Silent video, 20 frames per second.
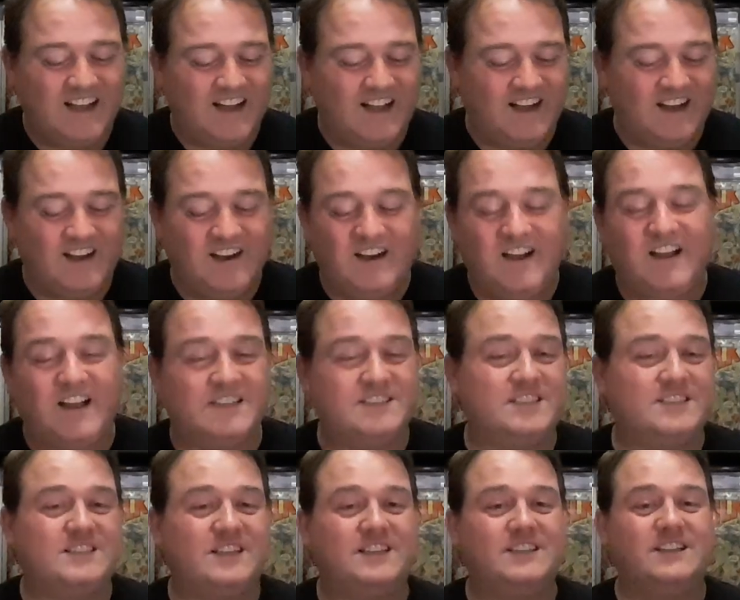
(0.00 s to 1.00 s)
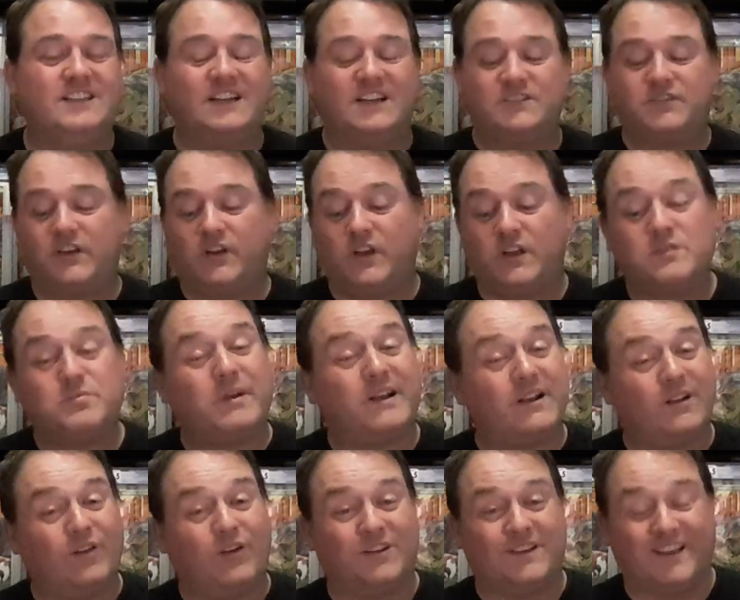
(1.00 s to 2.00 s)
As I said in the last video, it's been
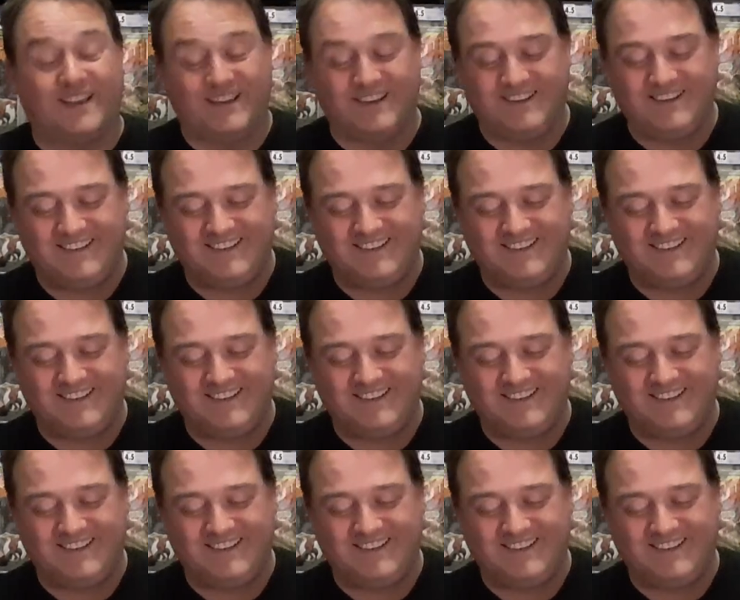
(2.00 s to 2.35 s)
a long day.